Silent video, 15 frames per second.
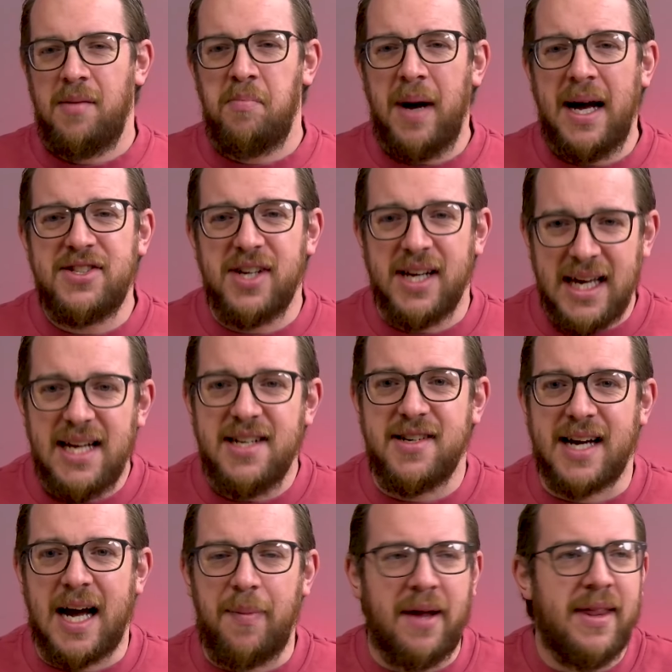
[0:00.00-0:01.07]
Imagine he's your
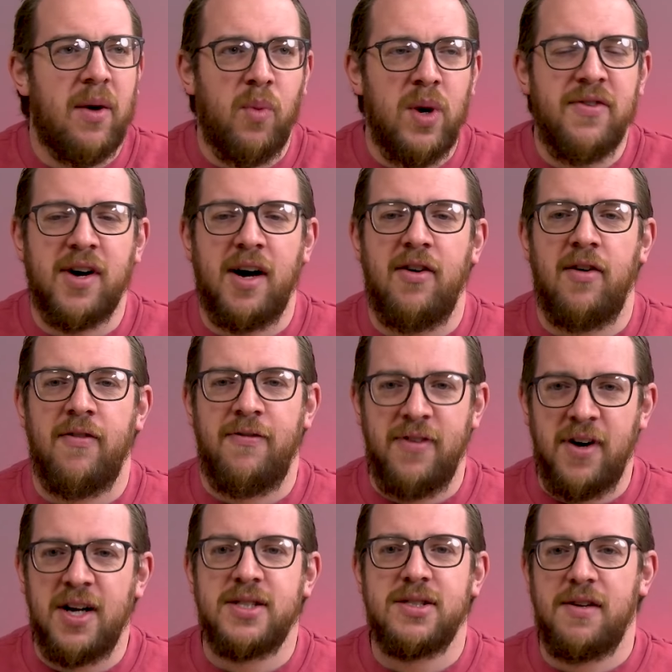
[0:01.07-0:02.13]
captain. And then we've got
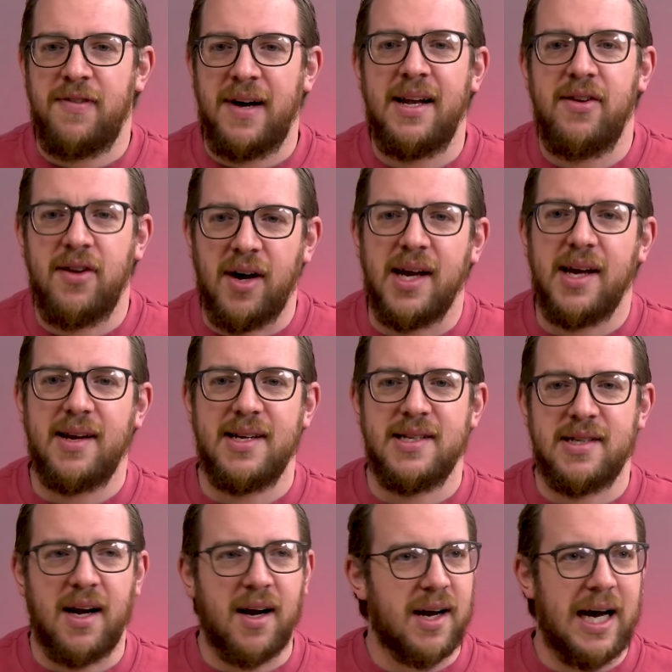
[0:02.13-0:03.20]
Virgil van Dijk
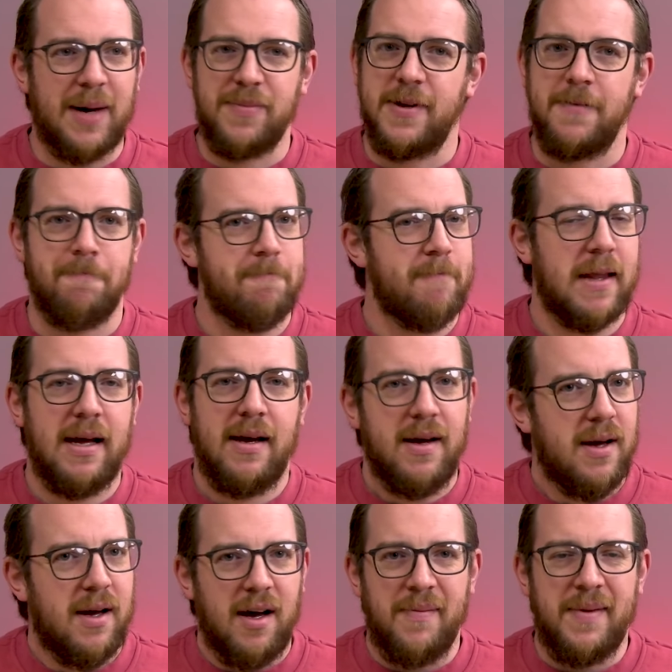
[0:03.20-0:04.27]
as our captain.
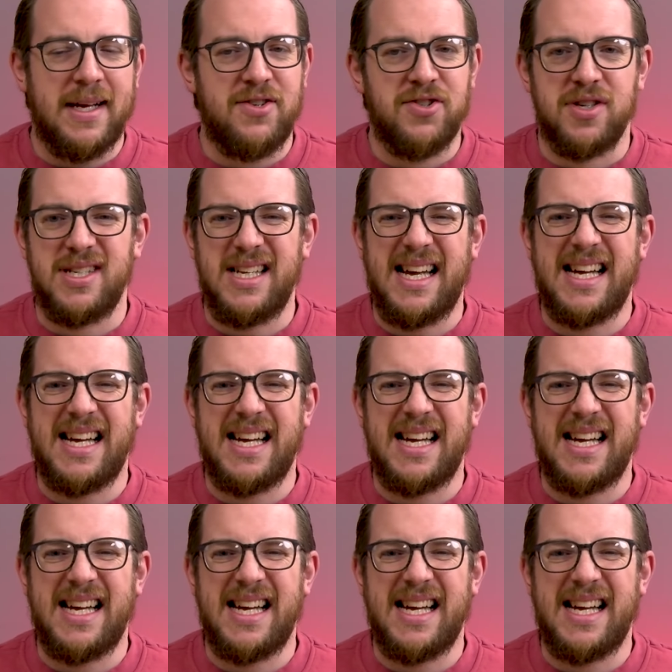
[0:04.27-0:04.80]
I mean, just